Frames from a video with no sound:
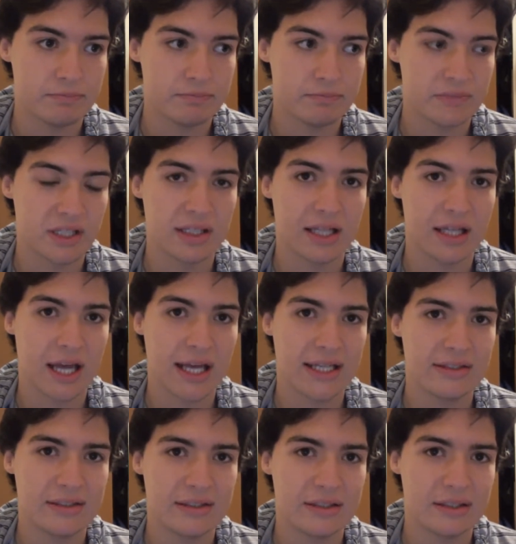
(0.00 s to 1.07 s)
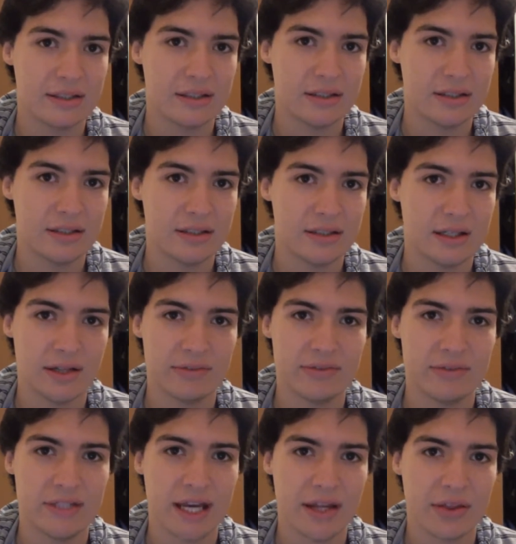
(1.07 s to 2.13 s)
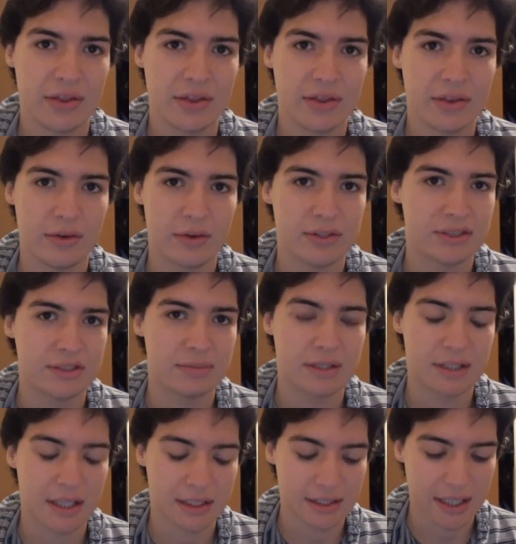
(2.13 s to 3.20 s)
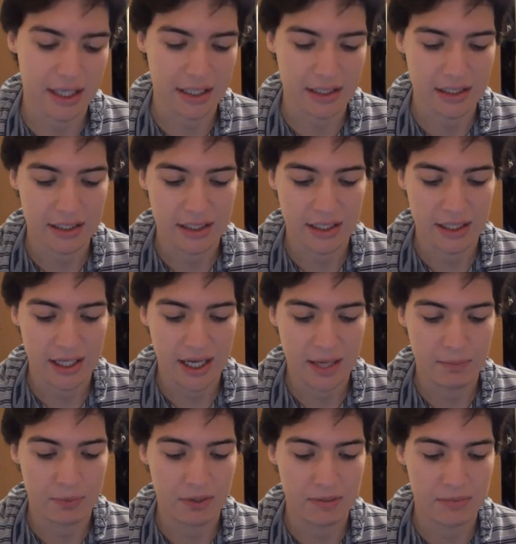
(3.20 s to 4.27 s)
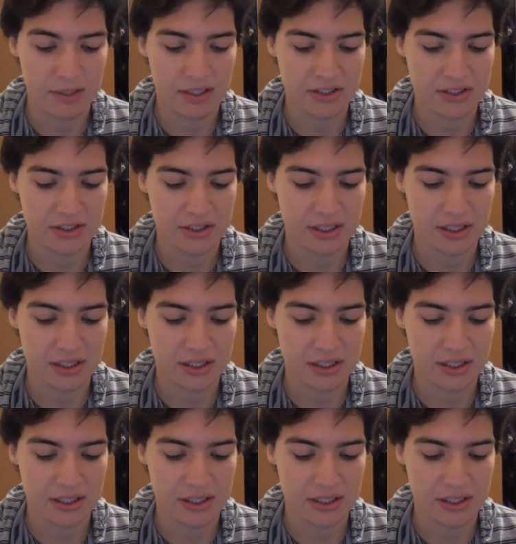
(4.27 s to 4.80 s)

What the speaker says: the Light of Death or something like that. And pretty much